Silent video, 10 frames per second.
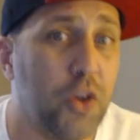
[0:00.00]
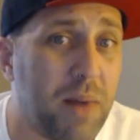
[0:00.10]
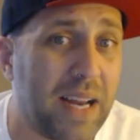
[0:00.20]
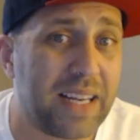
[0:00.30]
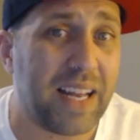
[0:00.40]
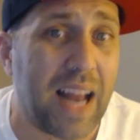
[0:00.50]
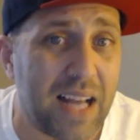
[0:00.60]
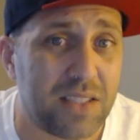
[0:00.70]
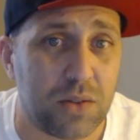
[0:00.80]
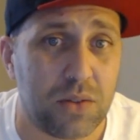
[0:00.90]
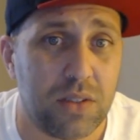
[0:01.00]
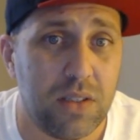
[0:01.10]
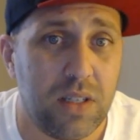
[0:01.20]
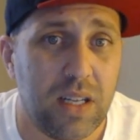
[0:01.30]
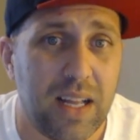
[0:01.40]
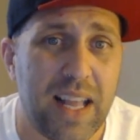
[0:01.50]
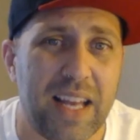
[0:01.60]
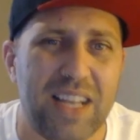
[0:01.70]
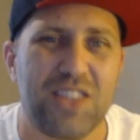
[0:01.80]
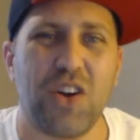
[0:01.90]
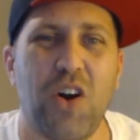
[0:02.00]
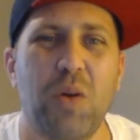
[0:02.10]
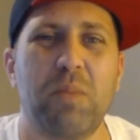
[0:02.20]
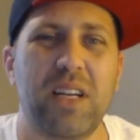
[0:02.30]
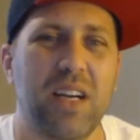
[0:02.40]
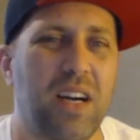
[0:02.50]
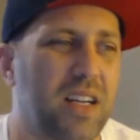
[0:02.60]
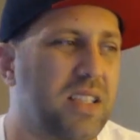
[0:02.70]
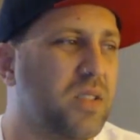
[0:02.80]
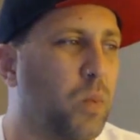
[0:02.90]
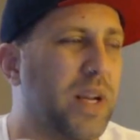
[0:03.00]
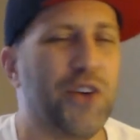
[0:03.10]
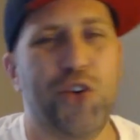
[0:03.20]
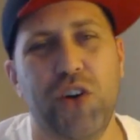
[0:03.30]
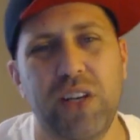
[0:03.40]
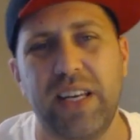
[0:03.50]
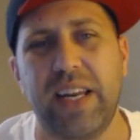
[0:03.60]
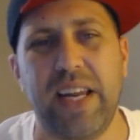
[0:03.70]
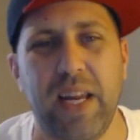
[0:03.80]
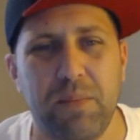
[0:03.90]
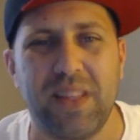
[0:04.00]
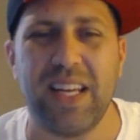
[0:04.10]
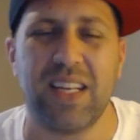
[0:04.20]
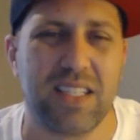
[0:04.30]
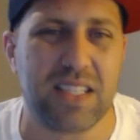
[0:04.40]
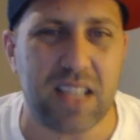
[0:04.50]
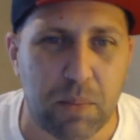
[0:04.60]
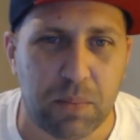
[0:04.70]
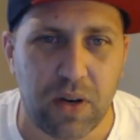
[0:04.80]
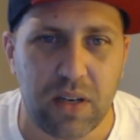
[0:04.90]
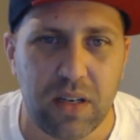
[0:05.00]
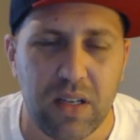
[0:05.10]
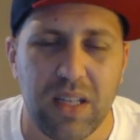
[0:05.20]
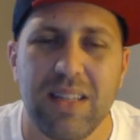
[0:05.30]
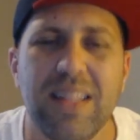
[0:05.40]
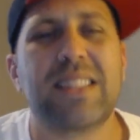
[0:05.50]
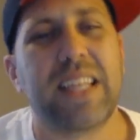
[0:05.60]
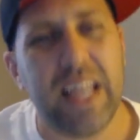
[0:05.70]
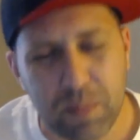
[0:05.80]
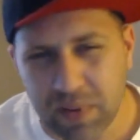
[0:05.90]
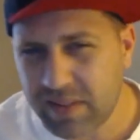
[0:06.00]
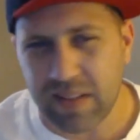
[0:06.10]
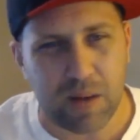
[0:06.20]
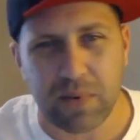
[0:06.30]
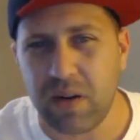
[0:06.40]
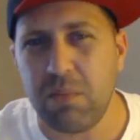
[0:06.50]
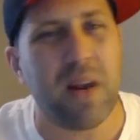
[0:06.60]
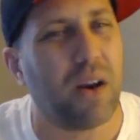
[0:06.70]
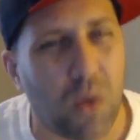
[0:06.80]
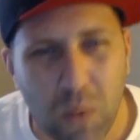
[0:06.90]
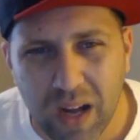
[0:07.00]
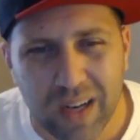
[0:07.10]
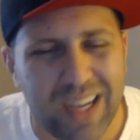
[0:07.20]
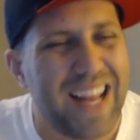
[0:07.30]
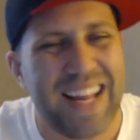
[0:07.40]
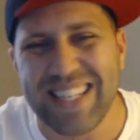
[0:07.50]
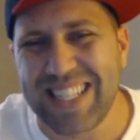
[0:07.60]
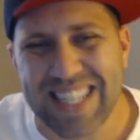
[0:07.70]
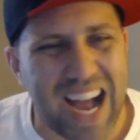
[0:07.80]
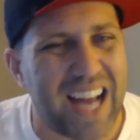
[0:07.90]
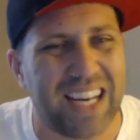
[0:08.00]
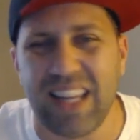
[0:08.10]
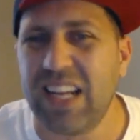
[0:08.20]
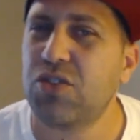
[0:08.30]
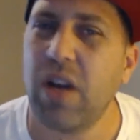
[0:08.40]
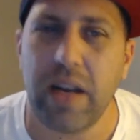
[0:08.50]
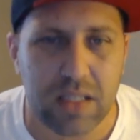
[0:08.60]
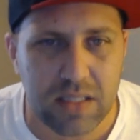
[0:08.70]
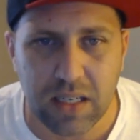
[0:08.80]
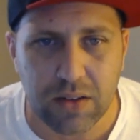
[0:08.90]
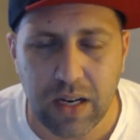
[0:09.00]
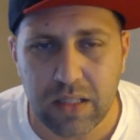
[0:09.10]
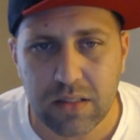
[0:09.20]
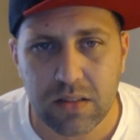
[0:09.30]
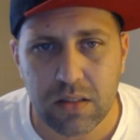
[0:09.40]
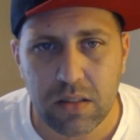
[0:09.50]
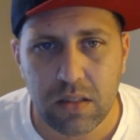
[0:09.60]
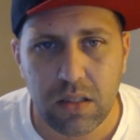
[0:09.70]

you might get hassled. And it's all because we couldn't keep things separate. Let's keep it separate. Marijuana is not electronic cigarettes.